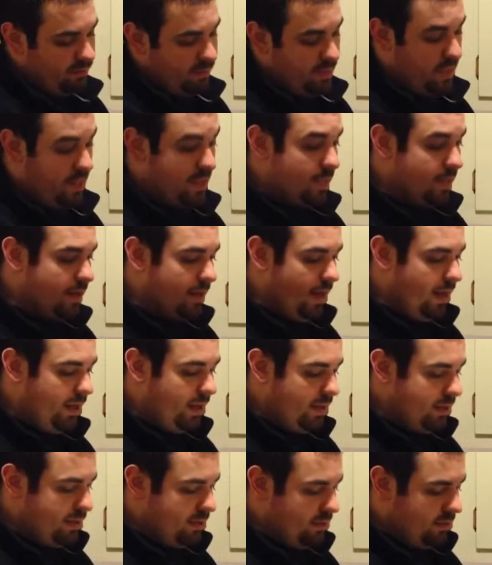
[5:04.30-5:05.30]
tin, I
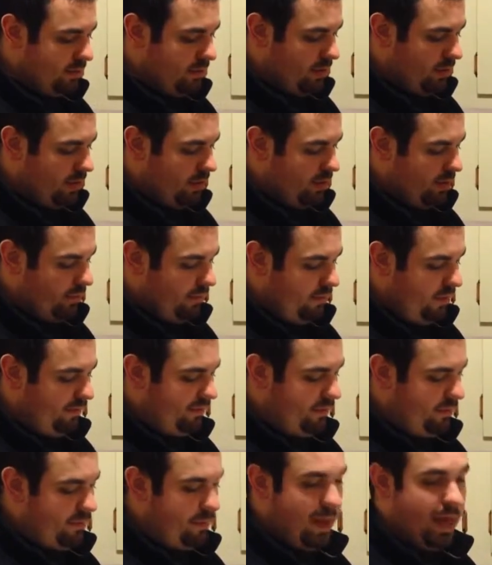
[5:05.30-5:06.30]
guess you'd call it,
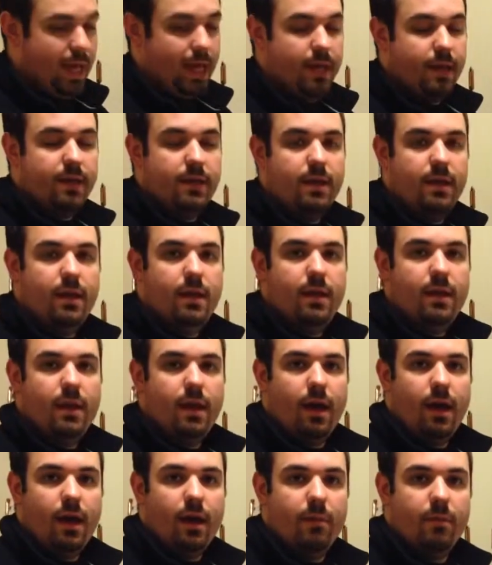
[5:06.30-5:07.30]
muffin pan.
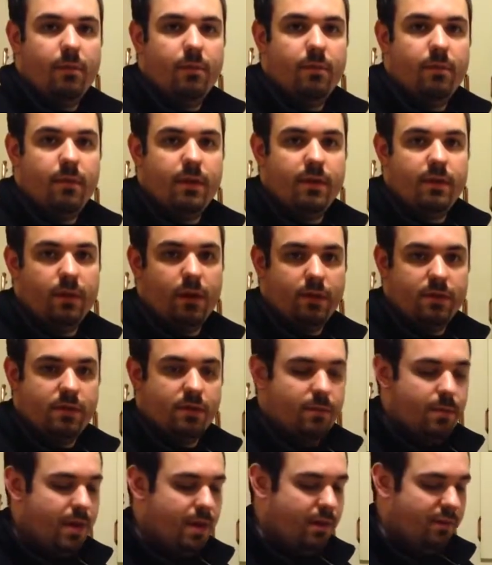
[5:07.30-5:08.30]
It's also
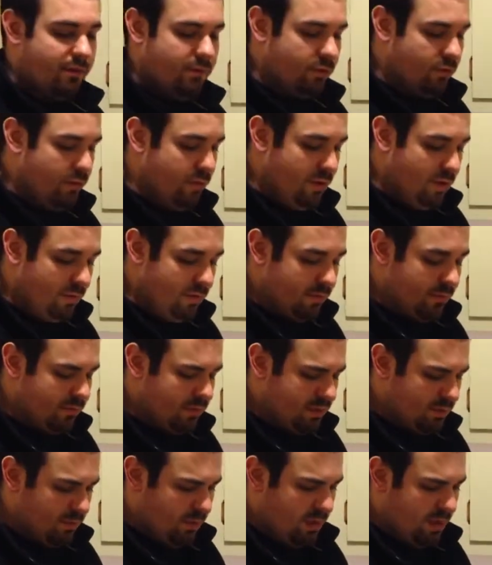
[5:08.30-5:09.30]
made of aluminum.
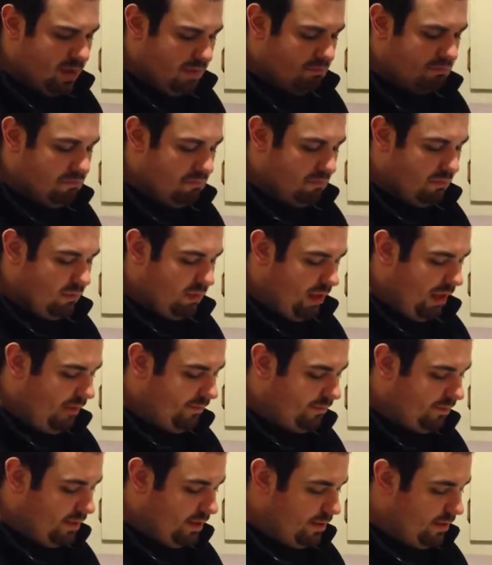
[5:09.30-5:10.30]
It's pretty
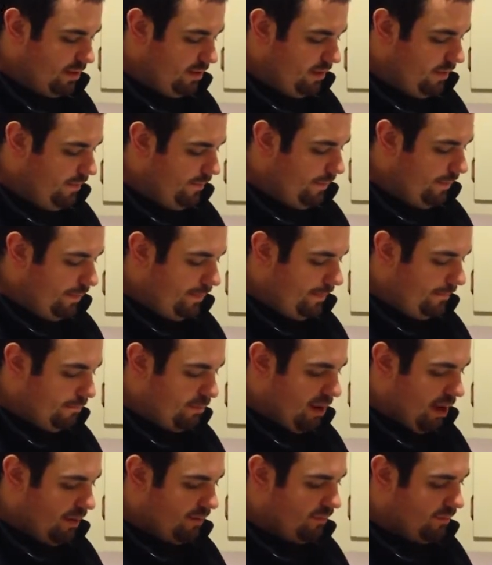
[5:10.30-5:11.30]
hefty,
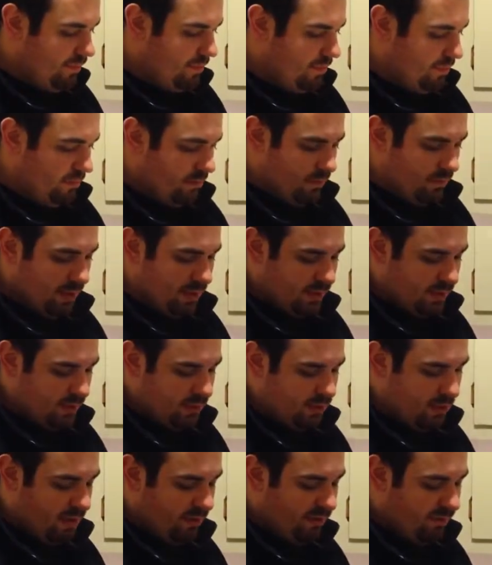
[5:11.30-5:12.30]
but it's a
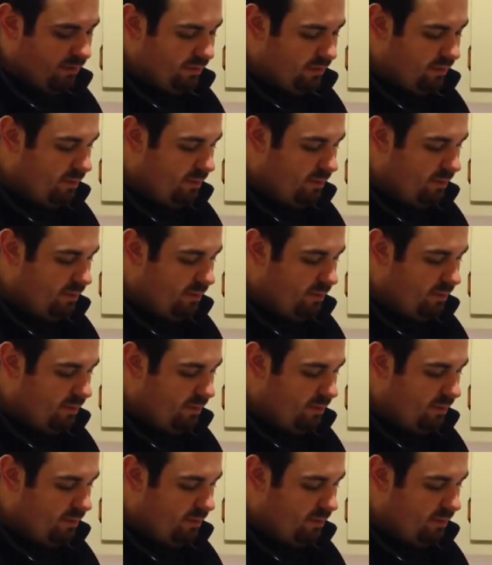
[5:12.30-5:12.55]
12